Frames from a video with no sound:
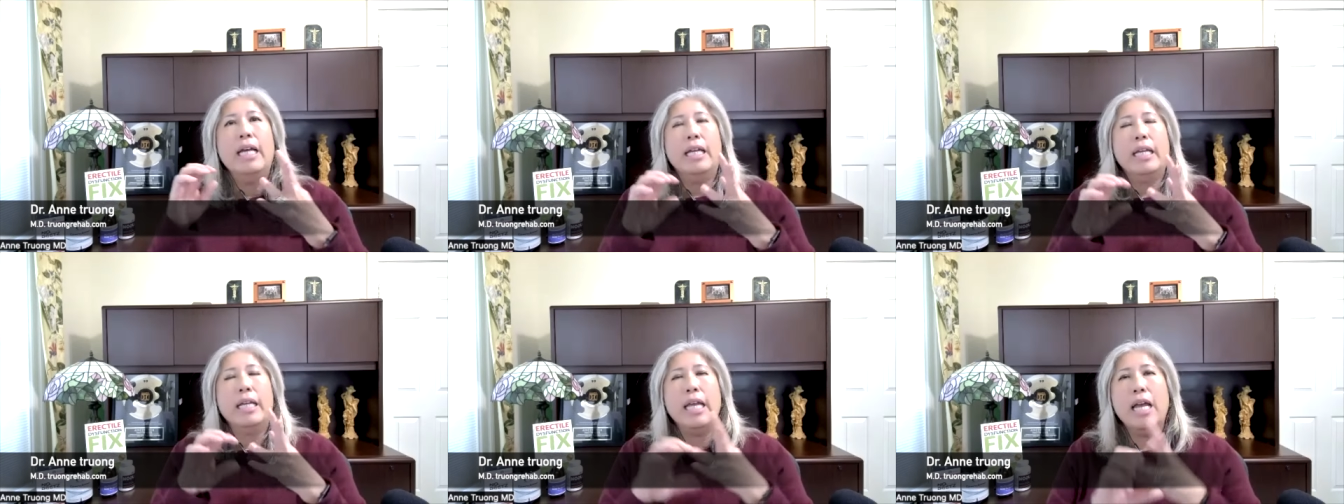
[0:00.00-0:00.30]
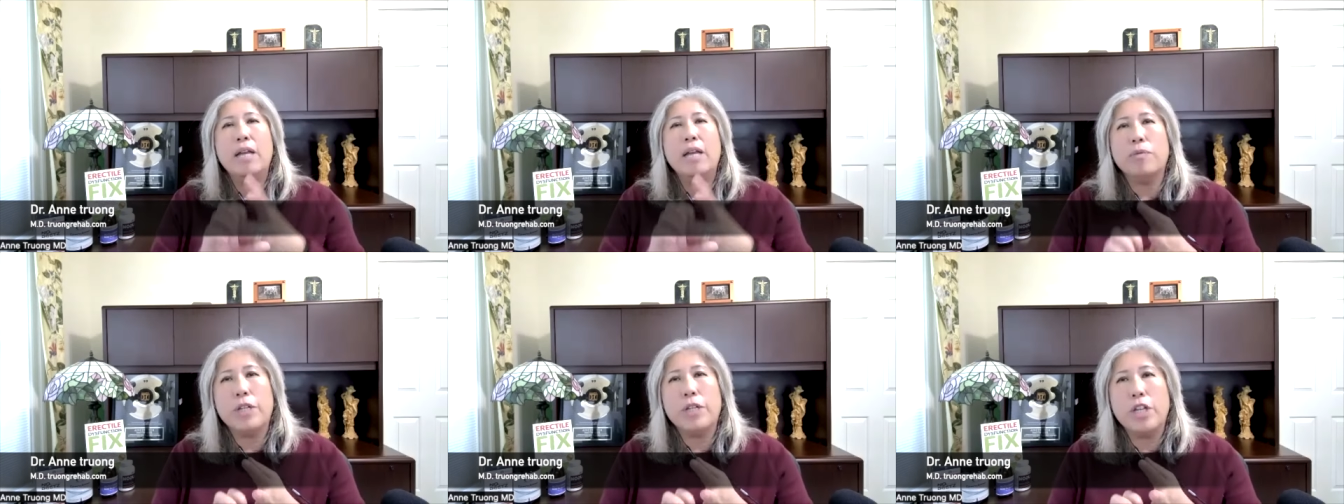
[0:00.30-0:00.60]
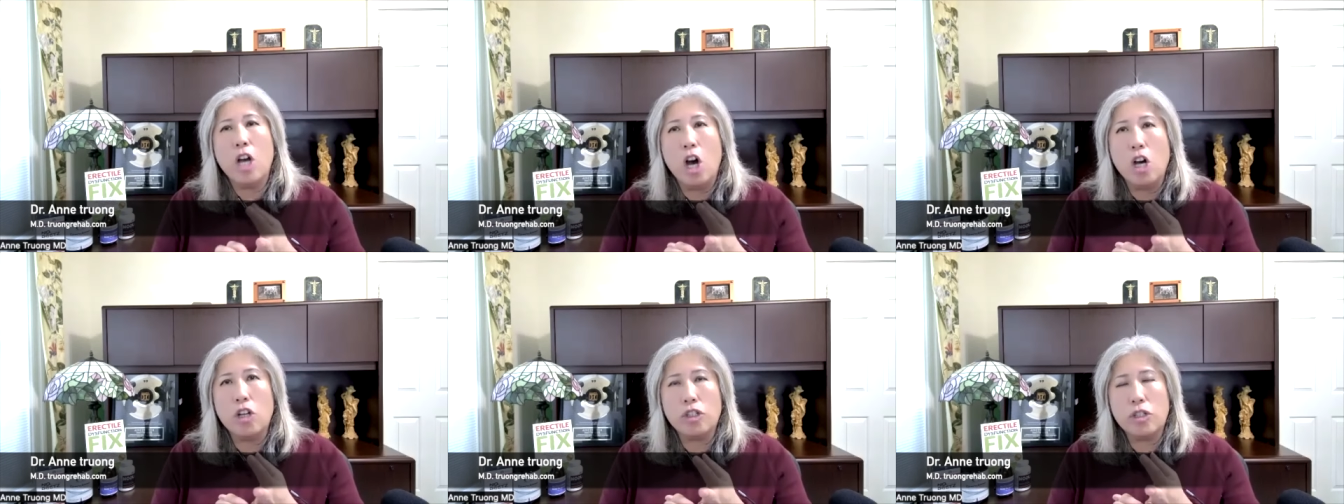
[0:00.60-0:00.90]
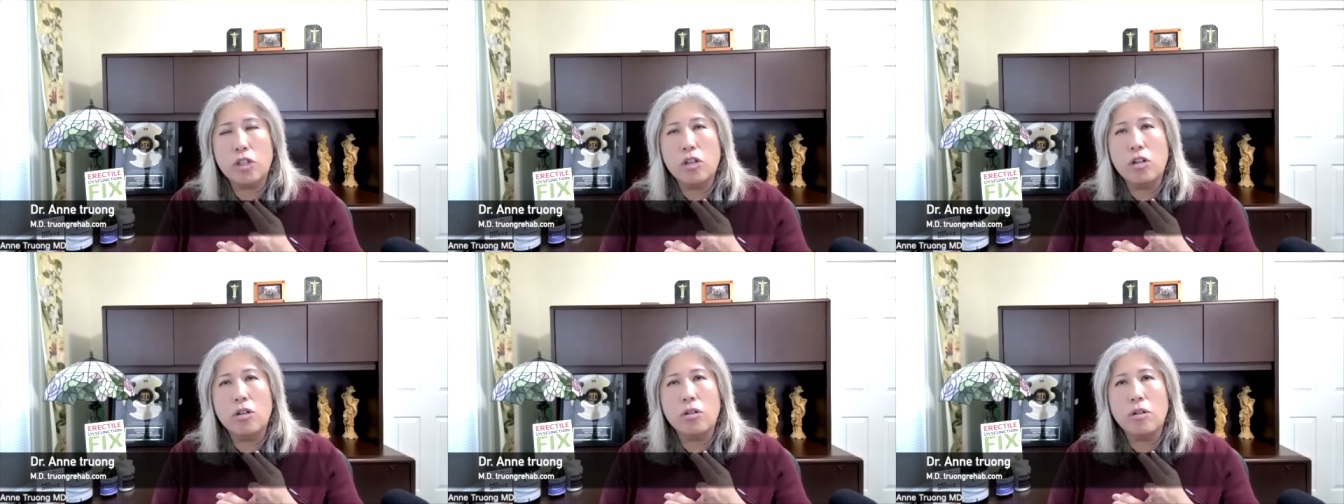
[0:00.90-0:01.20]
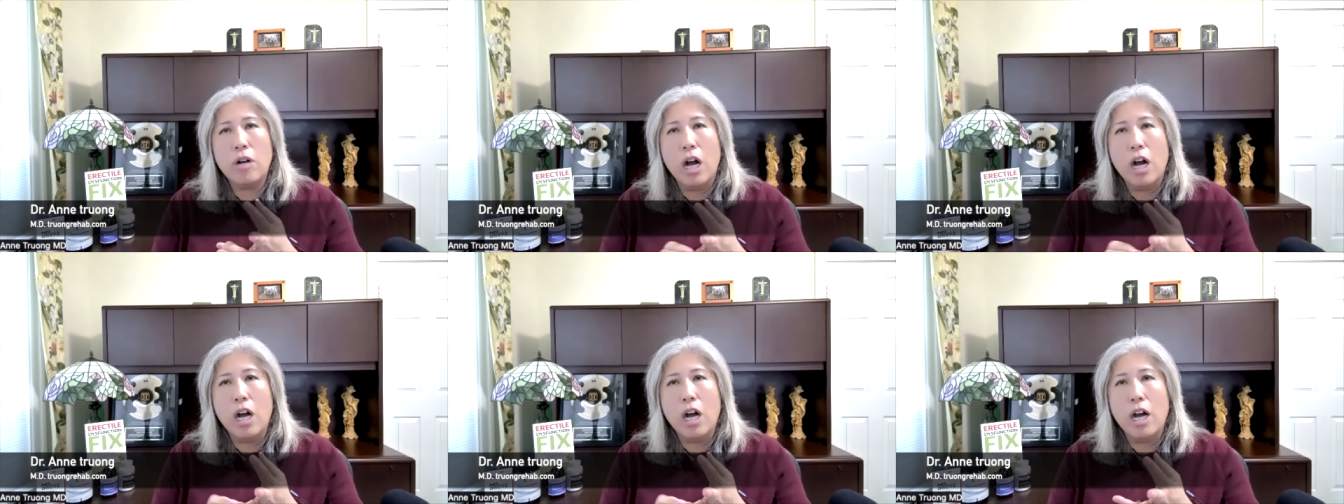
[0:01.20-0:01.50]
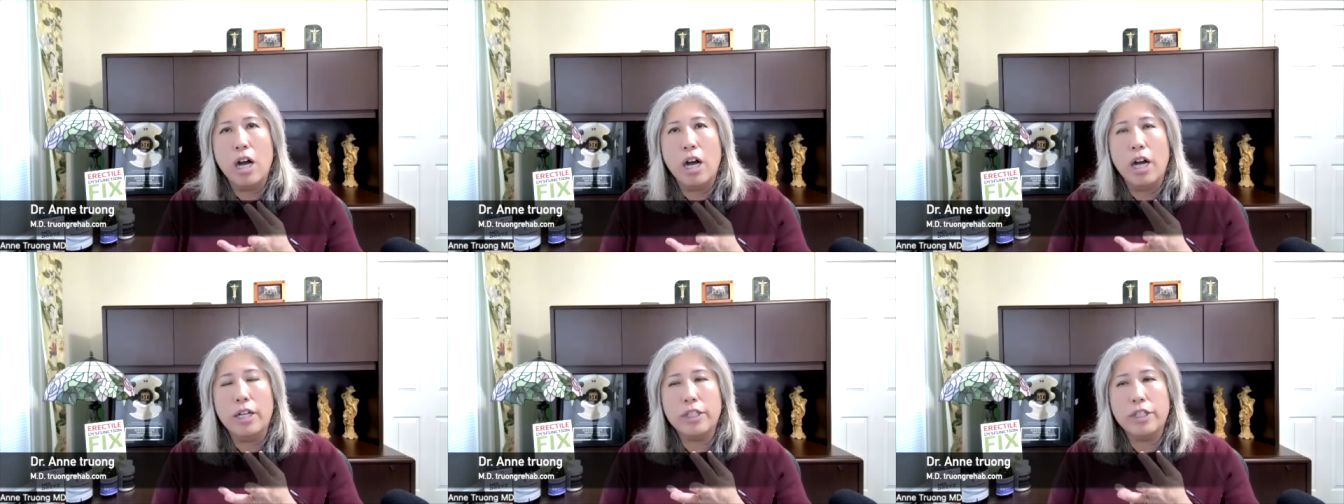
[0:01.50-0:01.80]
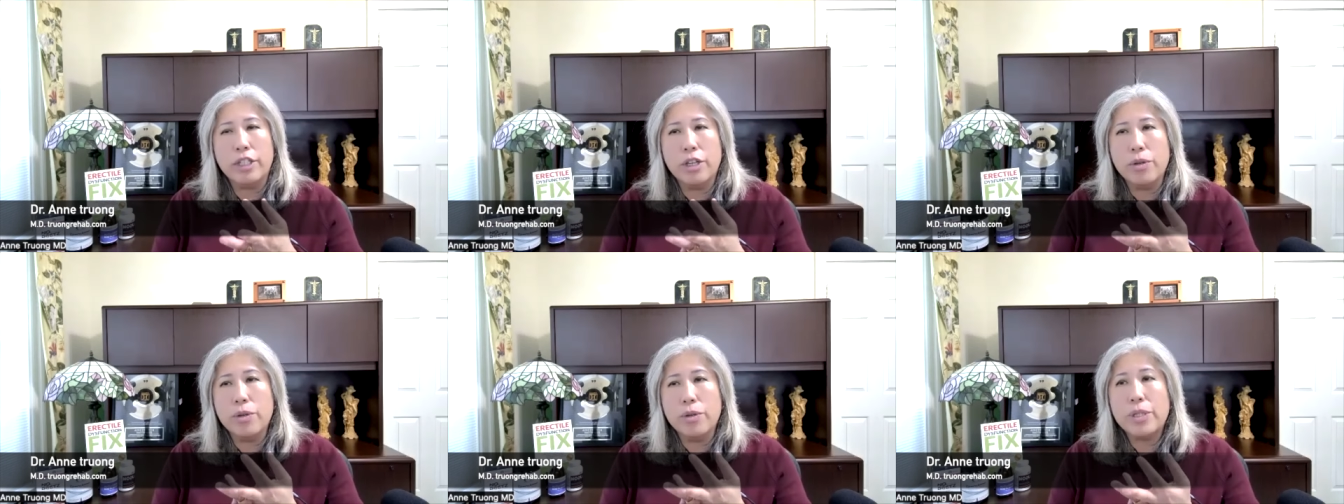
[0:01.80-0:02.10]
then we also uh,
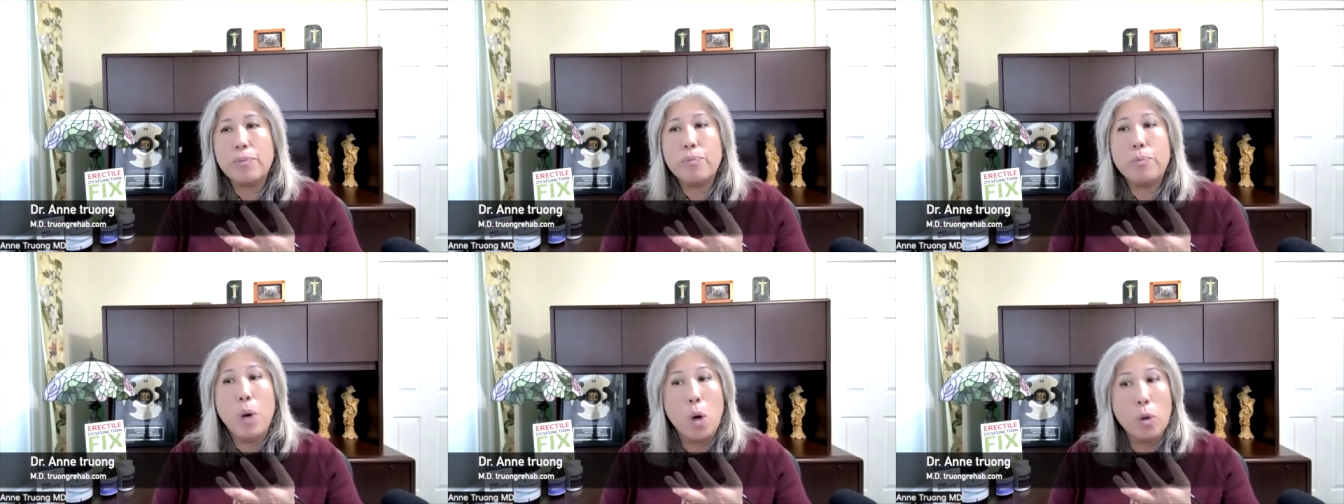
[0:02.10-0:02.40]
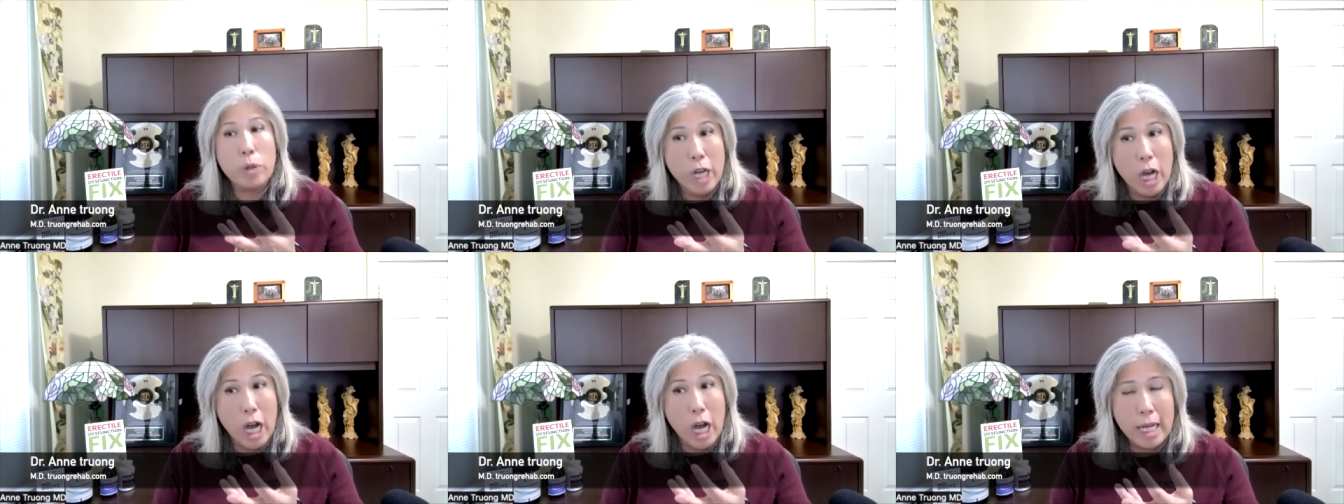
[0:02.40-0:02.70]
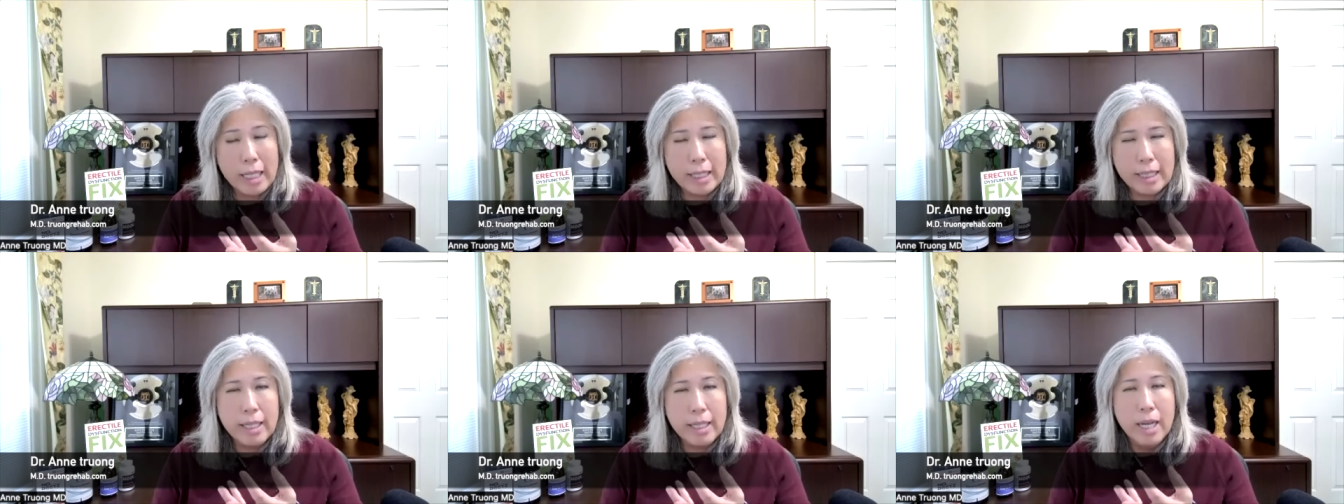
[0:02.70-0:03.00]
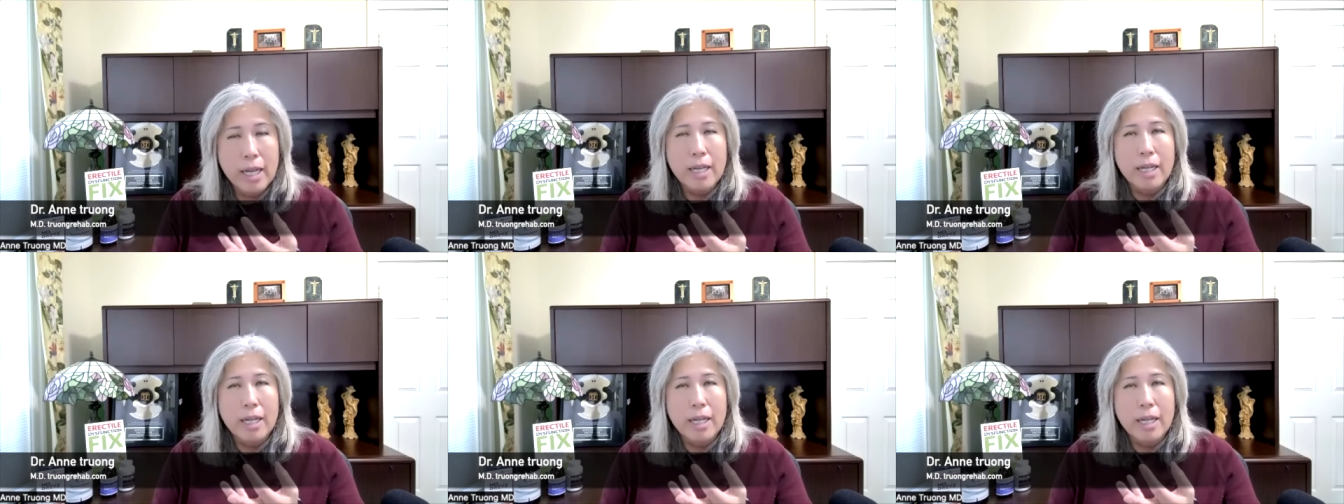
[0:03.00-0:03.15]
use Botox